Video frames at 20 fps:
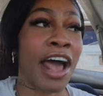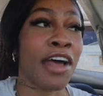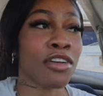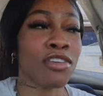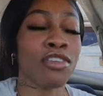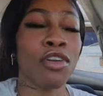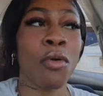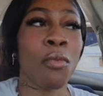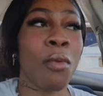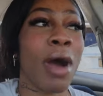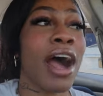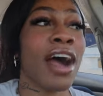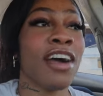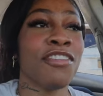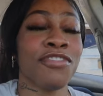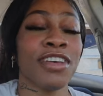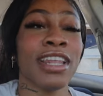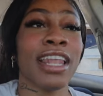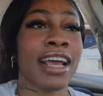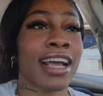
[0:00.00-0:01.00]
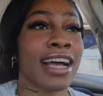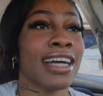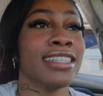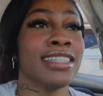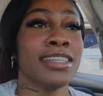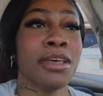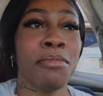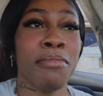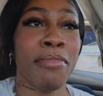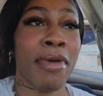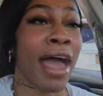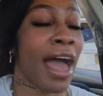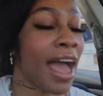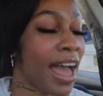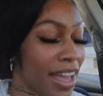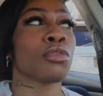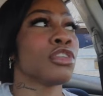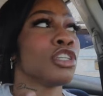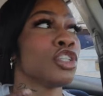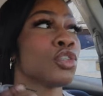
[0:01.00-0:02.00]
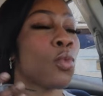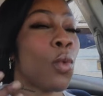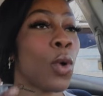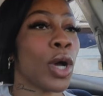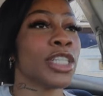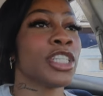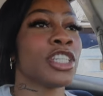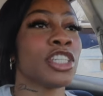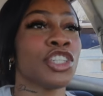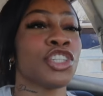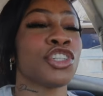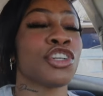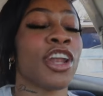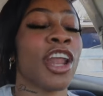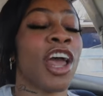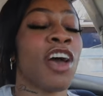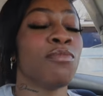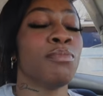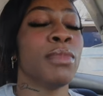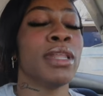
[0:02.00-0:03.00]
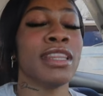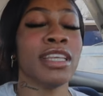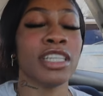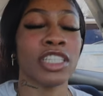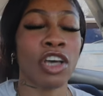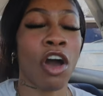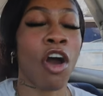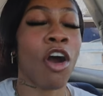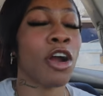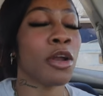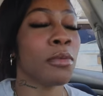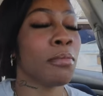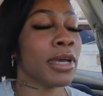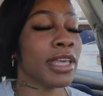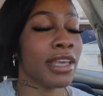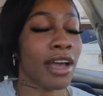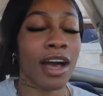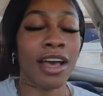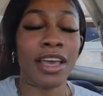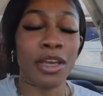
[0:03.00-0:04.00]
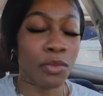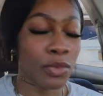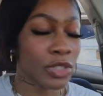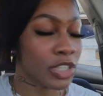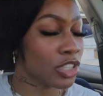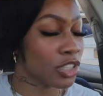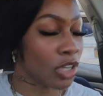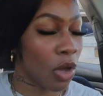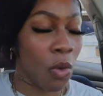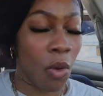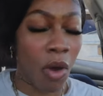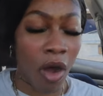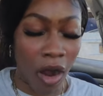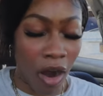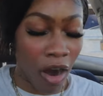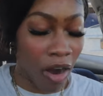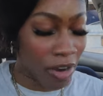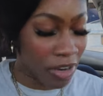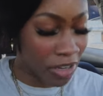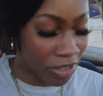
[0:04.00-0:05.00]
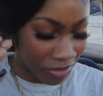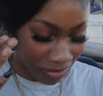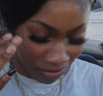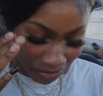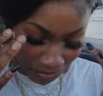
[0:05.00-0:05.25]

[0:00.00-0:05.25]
I don't know why I feel like I did bad. These questions shouldn't have been this hard, but y'all, it was so hard.